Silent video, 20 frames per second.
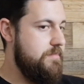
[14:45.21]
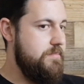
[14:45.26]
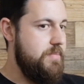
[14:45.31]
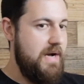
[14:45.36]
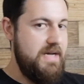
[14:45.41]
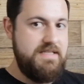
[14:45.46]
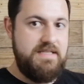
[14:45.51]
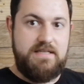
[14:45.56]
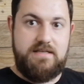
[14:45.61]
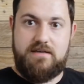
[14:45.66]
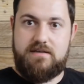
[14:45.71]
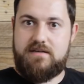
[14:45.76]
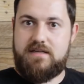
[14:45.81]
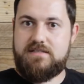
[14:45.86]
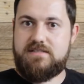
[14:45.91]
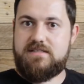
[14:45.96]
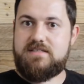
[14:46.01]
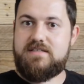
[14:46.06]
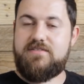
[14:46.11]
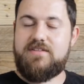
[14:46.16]
But I didn't
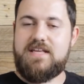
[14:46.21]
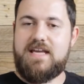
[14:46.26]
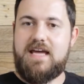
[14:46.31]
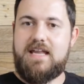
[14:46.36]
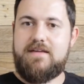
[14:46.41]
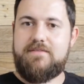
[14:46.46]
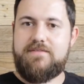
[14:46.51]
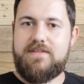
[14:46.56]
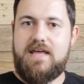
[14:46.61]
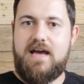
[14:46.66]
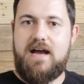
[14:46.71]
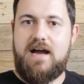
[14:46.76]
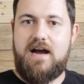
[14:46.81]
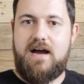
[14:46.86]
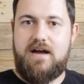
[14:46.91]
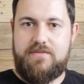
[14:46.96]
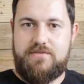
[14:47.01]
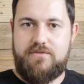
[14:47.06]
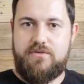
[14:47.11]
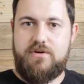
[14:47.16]
necessarily get it for that.
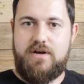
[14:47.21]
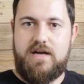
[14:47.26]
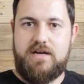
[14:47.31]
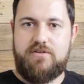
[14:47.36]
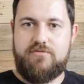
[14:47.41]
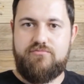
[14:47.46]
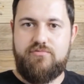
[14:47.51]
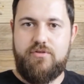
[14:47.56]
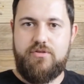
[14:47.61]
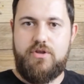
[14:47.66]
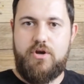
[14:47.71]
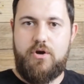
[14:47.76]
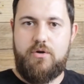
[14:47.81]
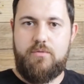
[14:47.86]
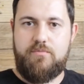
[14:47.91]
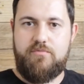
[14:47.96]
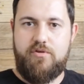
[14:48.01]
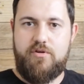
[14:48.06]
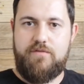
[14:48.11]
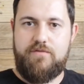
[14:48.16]
I thought I could run the
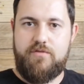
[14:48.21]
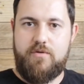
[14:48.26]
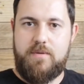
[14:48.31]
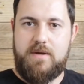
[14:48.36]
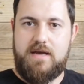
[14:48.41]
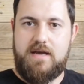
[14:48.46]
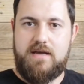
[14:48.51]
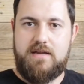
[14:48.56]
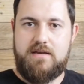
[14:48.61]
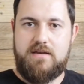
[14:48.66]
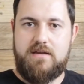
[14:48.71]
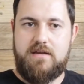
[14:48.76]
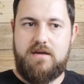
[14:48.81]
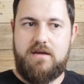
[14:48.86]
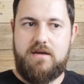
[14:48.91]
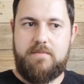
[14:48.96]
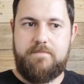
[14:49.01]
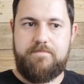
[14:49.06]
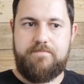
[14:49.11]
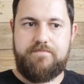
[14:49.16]
homebrew through it, and
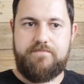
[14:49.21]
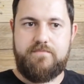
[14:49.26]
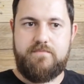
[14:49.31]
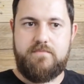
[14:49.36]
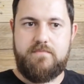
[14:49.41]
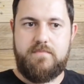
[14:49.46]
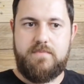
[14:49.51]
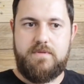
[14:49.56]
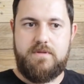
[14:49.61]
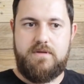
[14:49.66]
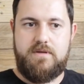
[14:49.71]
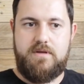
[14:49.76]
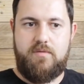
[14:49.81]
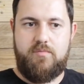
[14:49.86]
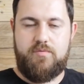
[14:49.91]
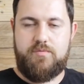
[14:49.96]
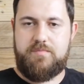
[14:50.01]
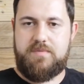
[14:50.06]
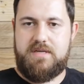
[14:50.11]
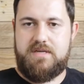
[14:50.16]
it
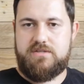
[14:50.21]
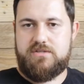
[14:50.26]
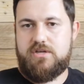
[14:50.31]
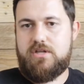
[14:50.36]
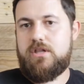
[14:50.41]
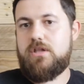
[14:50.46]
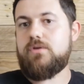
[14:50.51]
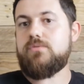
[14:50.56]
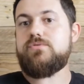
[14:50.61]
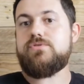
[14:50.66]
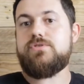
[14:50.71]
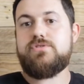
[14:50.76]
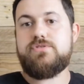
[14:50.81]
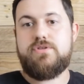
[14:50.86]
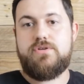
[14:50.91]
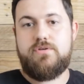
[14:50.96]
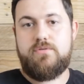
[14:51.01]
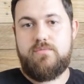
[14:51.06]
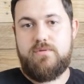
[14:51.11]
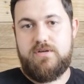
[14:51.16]
would be as close
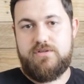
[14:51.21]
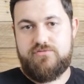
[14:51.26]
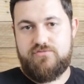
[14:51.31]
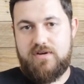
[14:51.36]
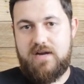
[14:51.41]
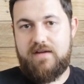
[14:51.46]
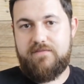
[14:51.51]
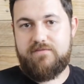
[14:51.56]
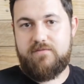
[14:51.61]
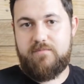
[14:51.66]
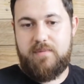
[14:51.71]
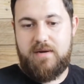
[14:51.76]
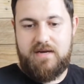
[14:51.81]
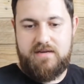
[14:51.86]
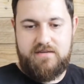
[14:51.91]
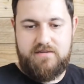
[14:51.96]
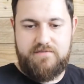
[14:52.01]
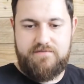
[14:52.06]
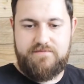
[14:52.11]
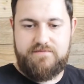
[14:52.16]
to a draft
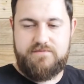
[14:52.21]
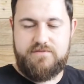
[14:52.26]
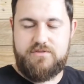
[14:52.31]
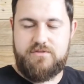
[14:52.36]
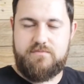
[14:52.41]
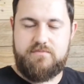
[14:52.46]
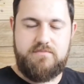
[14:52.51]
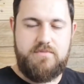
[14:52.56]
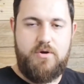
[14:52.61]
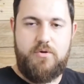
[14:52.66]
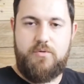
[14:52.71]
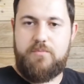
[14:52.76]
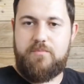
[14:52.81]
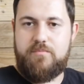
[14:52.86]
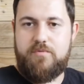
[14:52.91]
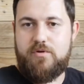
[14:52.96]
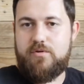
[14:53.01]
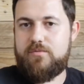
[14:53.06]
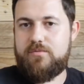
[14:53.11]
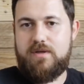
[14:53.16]
pint of some
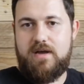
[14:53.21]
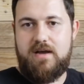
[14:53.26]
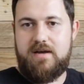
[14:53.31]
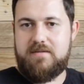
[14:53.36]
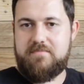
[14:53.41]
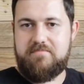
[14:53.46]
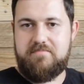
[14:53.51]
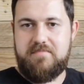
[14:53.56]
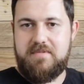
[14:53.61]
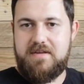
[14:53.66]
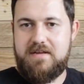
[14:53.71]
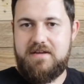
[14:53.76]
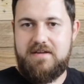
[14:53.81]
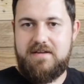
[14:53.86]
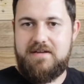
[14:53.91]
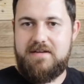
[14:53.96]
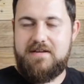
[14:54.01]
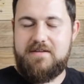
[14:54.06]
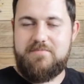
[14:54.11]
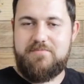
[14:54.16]
homebrew that I'd
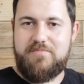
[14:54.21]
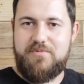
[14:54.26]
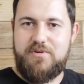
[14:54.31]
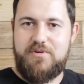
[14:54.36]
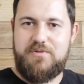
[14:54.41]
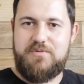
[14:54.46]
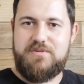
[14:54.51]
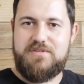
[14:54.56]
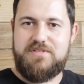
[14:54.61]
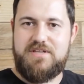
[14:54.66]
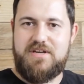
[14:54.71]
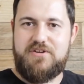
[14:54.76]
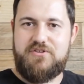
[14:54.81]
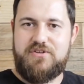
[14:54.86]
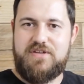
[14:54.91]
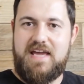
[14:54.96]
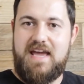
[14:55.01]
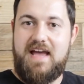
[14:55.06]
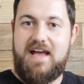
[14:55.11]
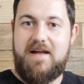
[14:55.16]
brewed as I
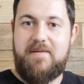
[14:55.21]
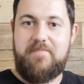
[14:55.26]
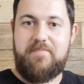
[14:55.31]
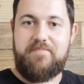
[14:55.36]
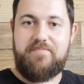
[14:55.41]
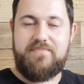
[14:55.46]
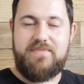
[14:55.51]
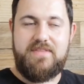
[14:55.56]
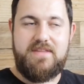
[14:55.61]
could get.